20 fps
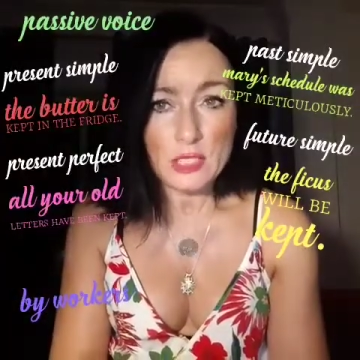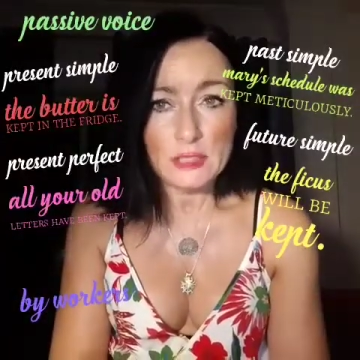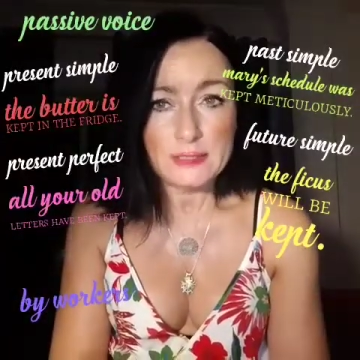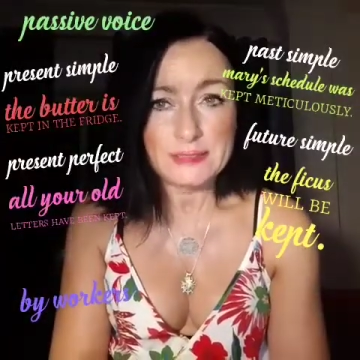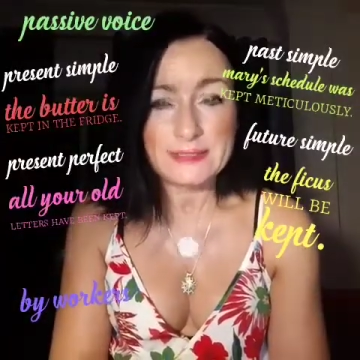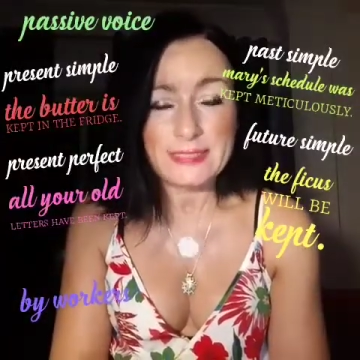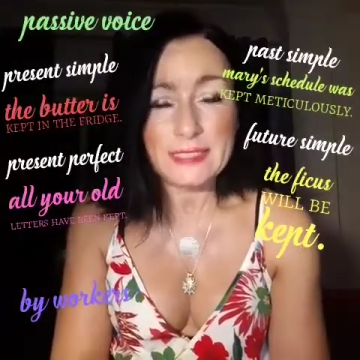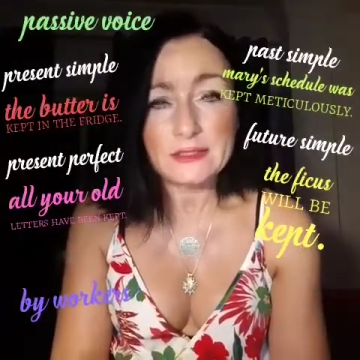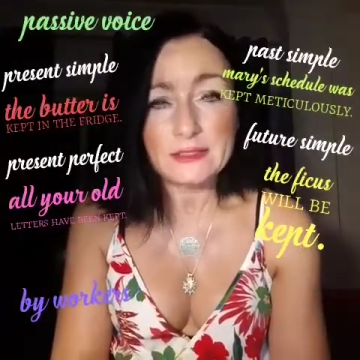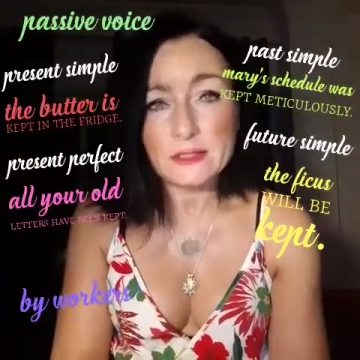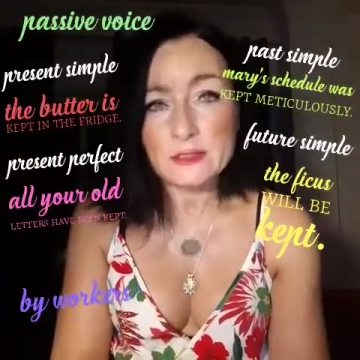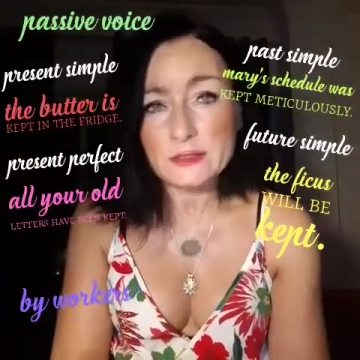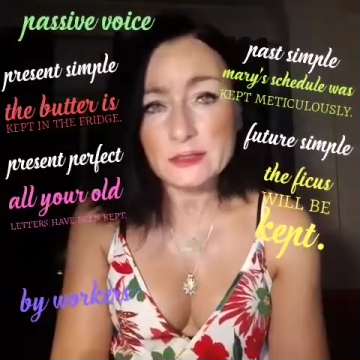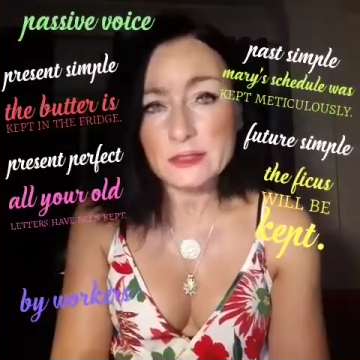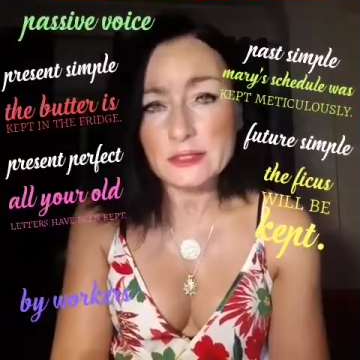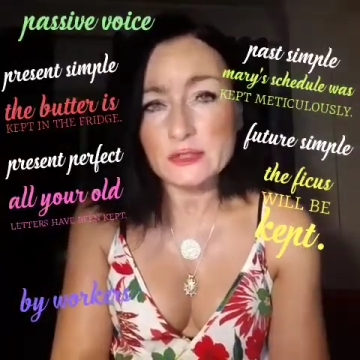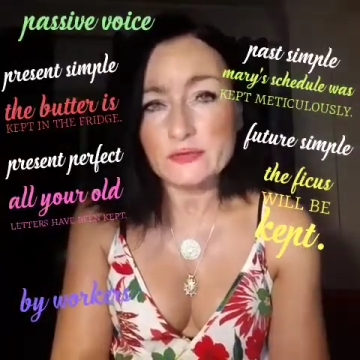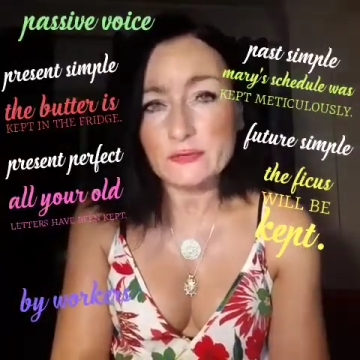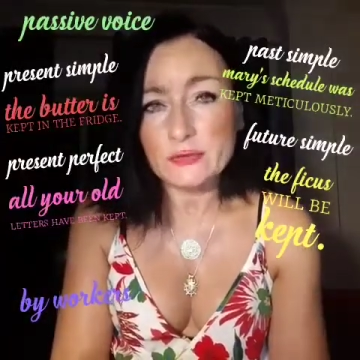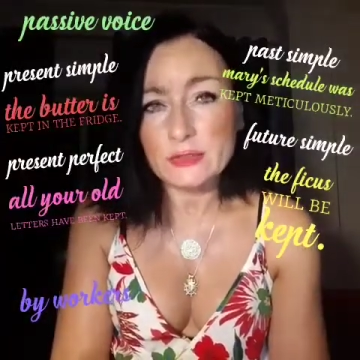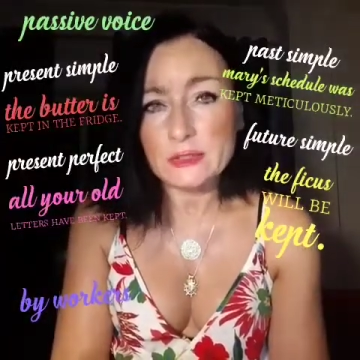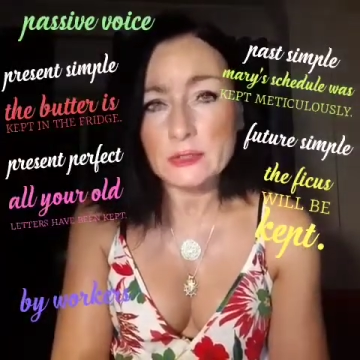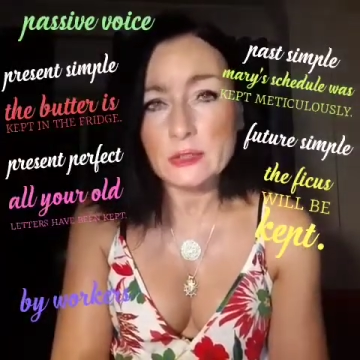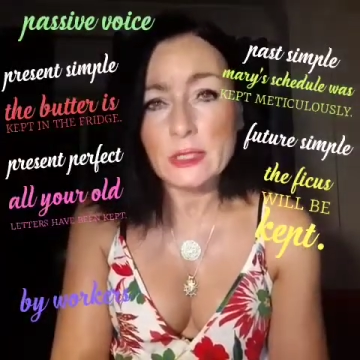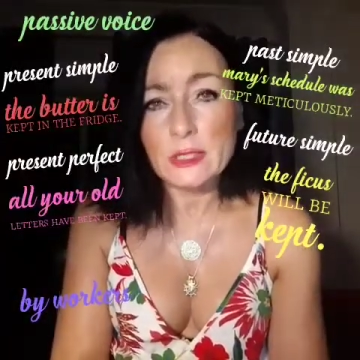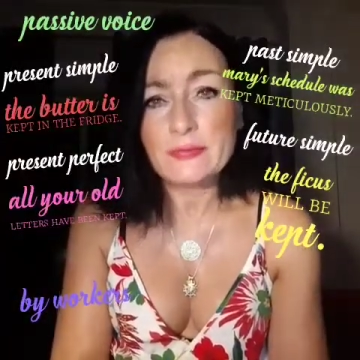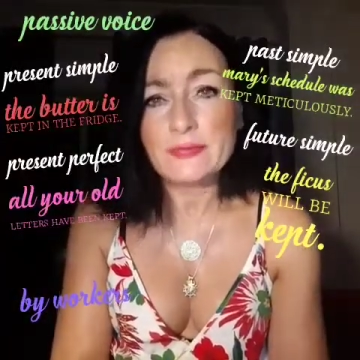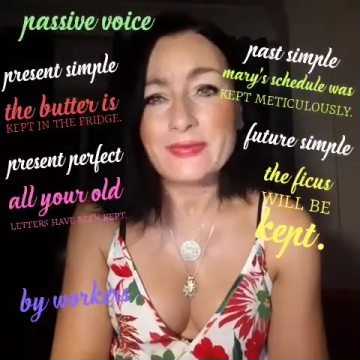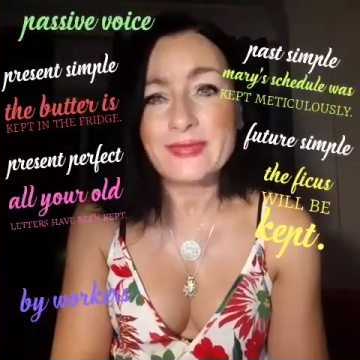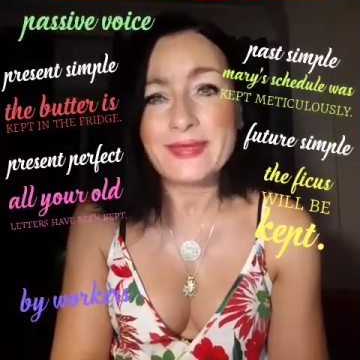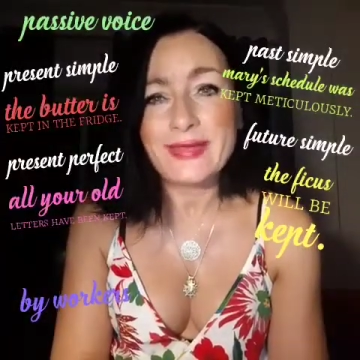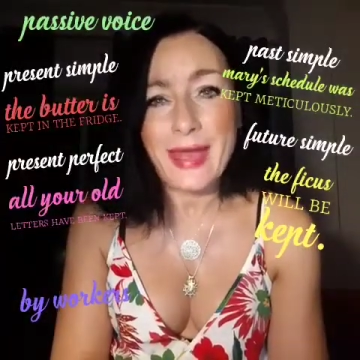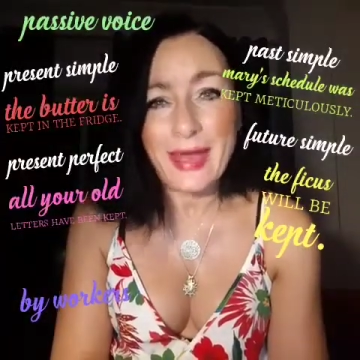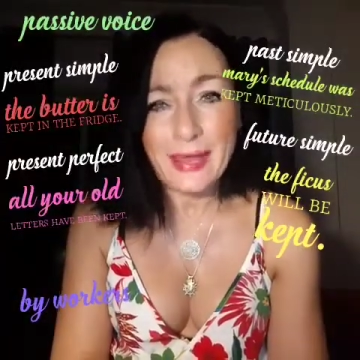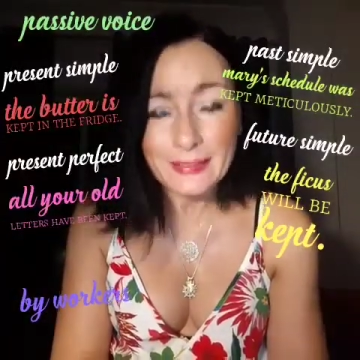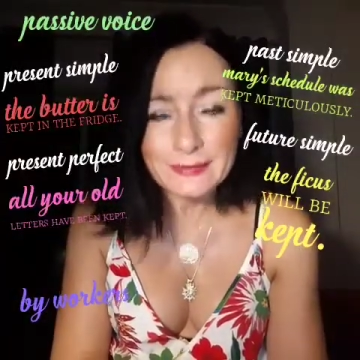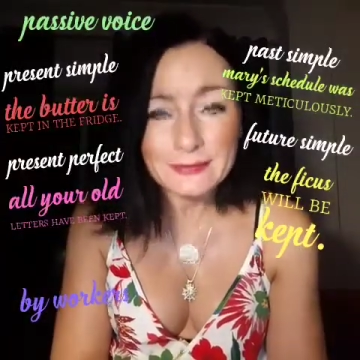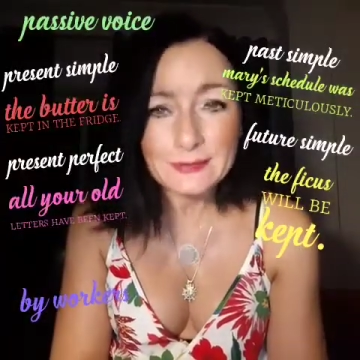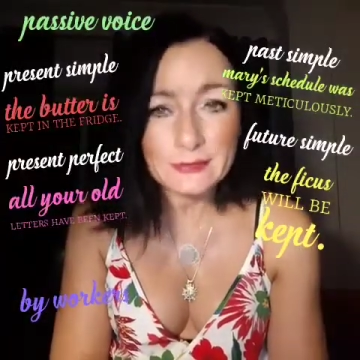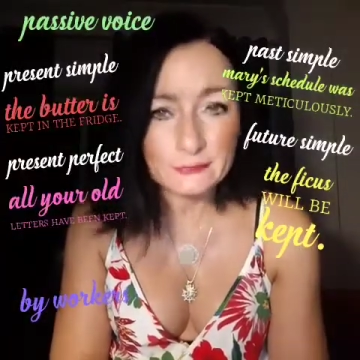Sentences written in the
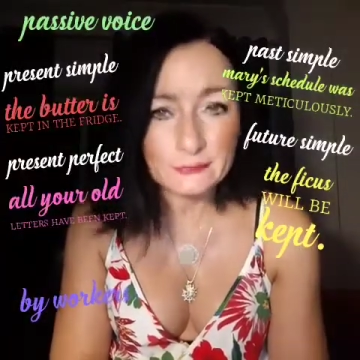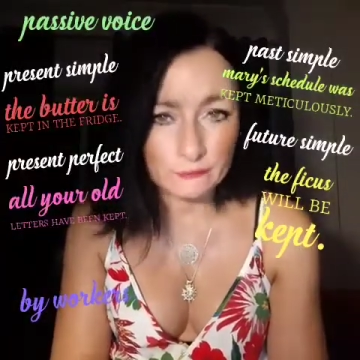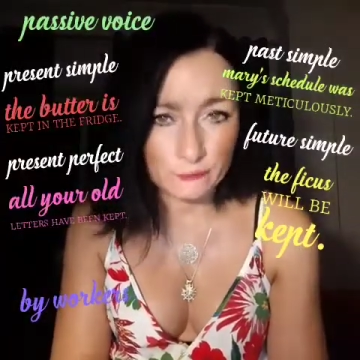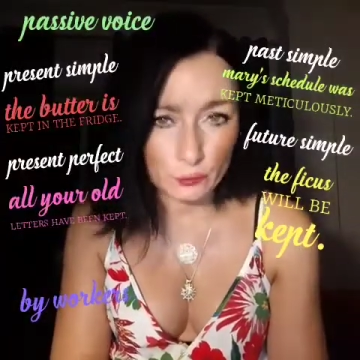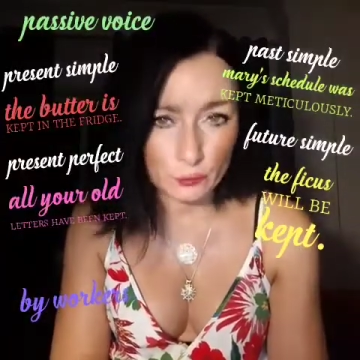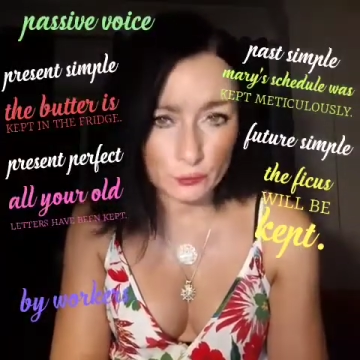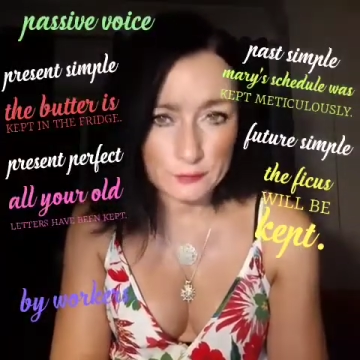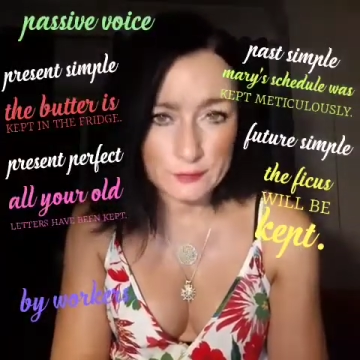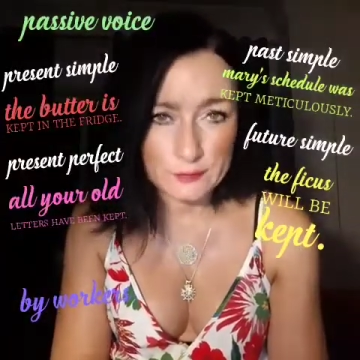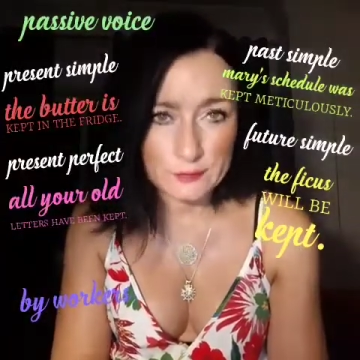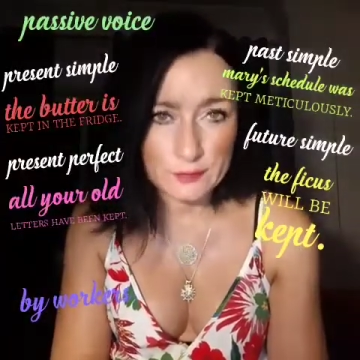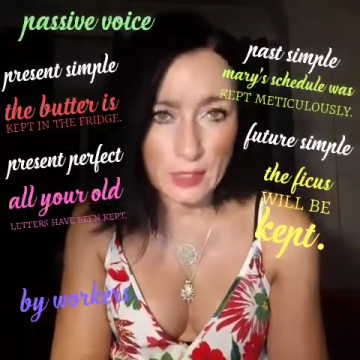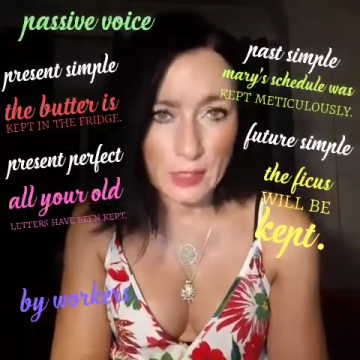active voice